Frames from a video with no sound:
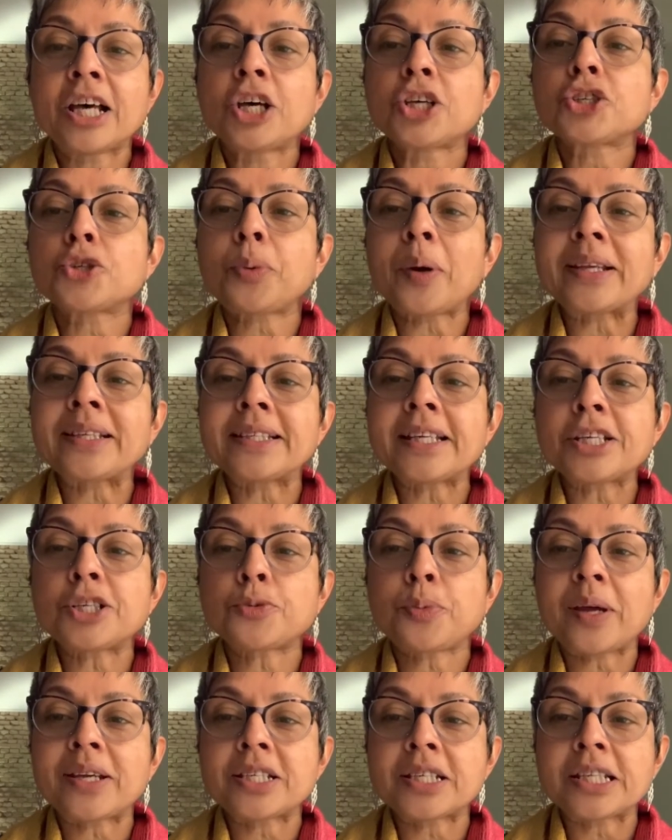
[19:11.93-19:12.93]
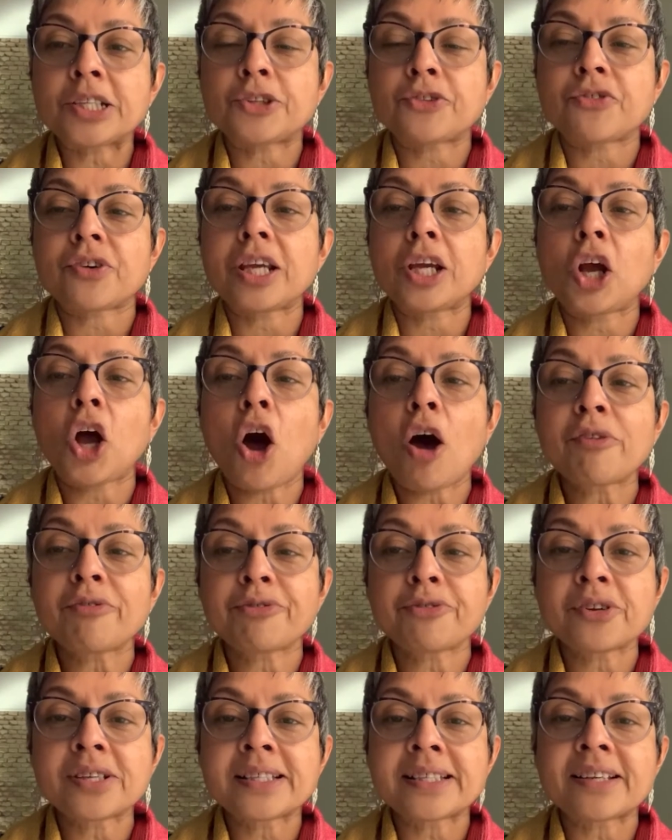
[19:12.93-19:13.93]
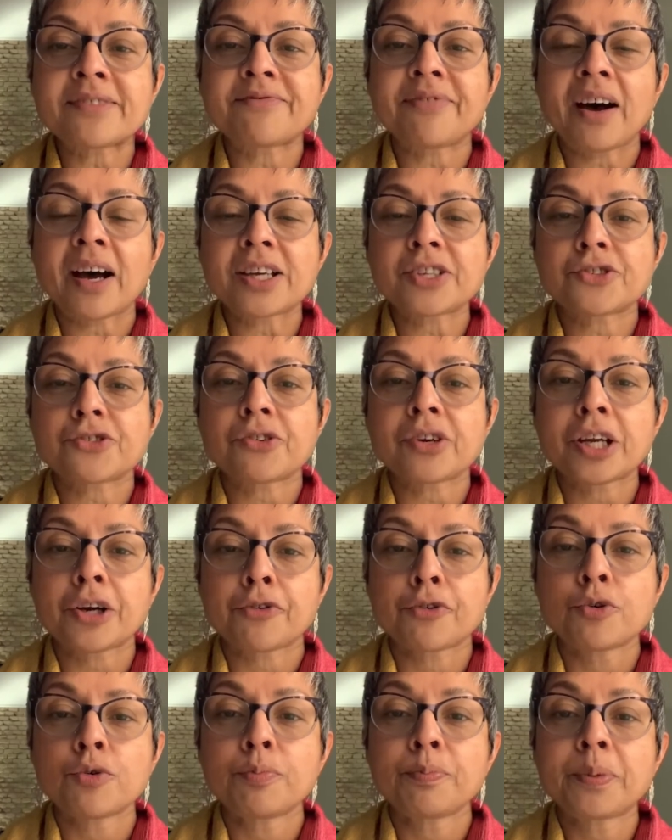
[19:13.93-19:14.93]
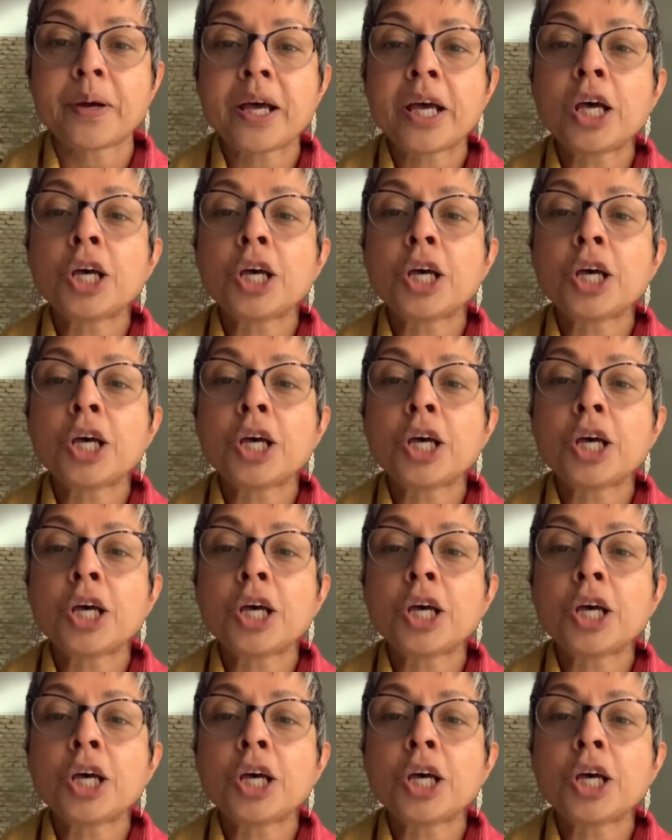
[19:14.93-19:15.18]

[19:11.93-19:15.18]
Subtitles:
2023 Conference Advisory Group